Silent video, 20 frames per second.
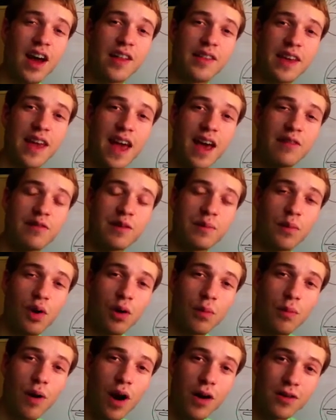They have a more
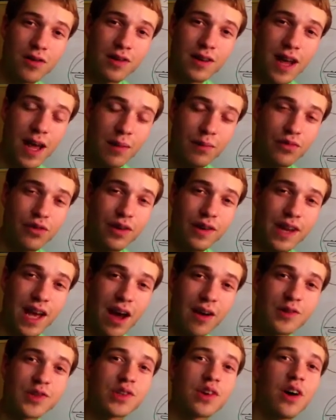modern name for it
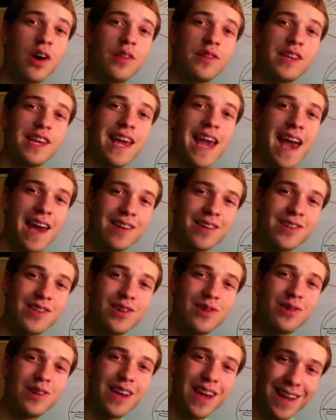now. It's called the
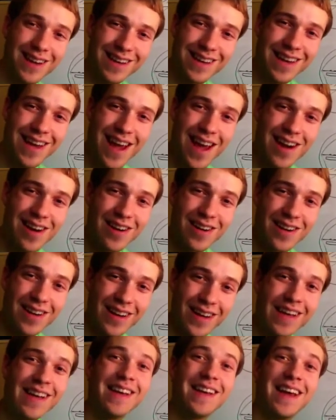attitude indicator.
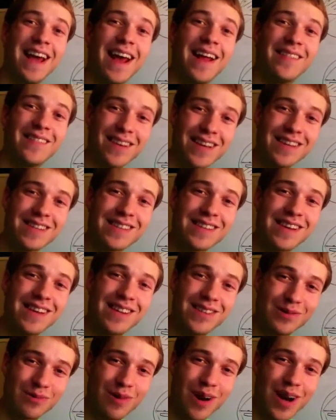And this
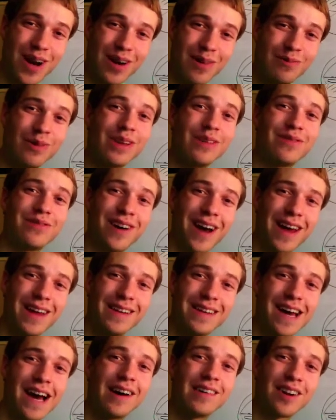is where we
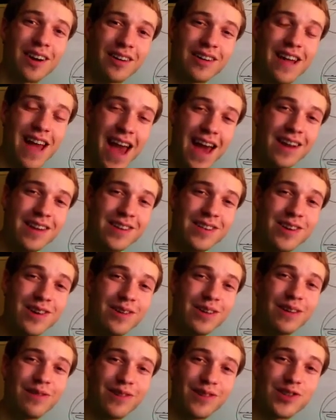find out our
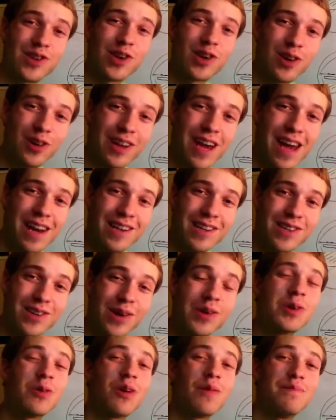attitude, if it's a good
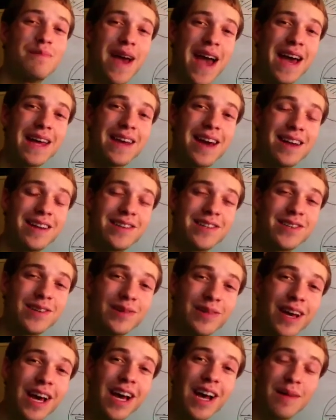attitude or a bad
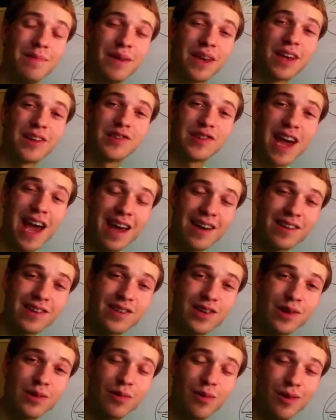attitude. Because
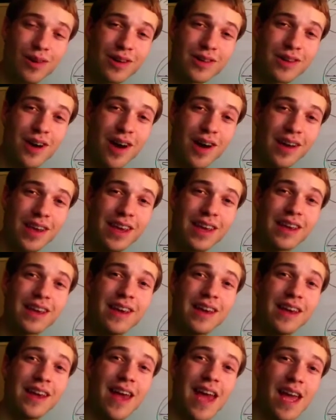attitude, when you're talking
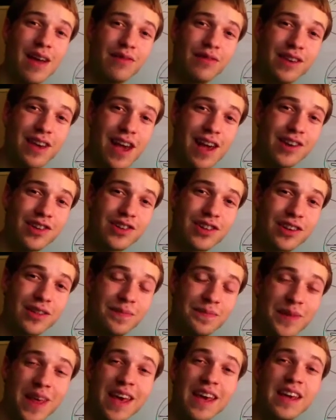
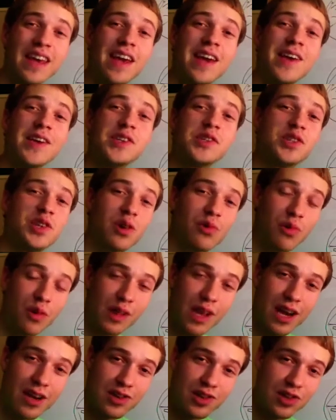aviation, is your
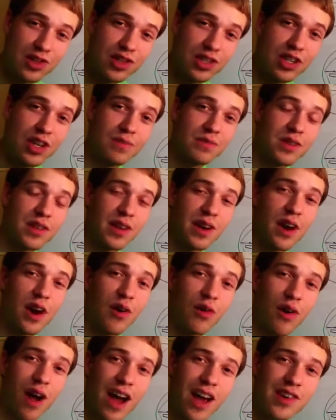relationship to the
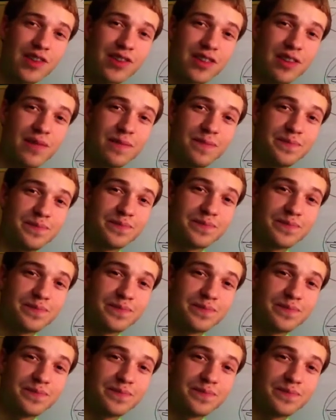horizon.